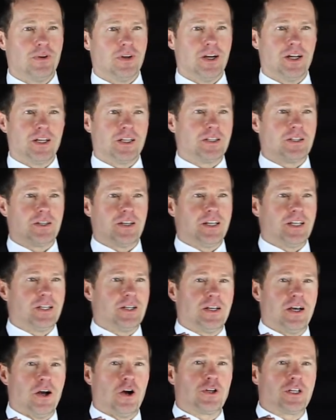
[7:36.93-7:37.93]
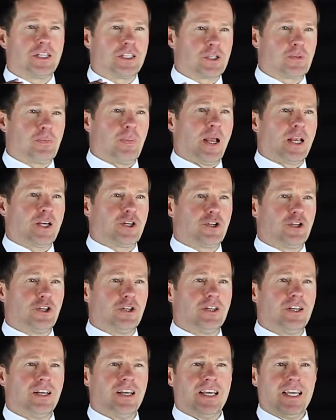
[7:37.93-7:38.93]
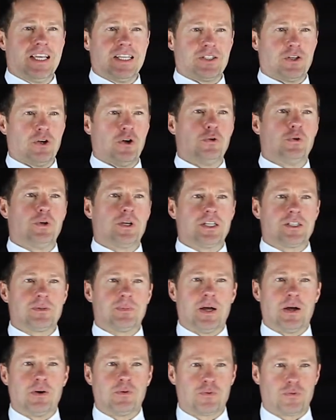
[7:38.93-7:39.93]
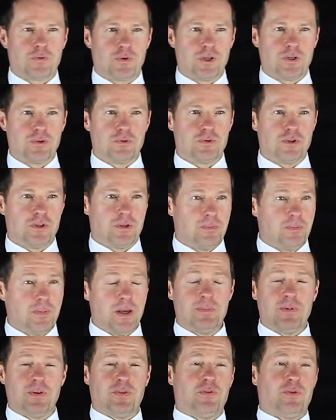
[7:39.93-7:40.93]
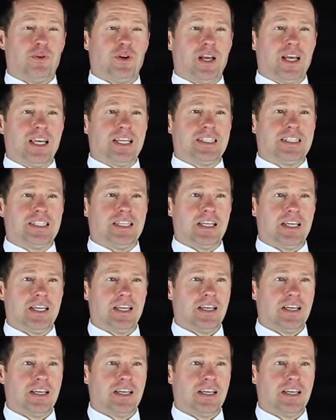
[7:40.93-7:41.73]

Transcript: And on inspection, it's always about 300, maybe 380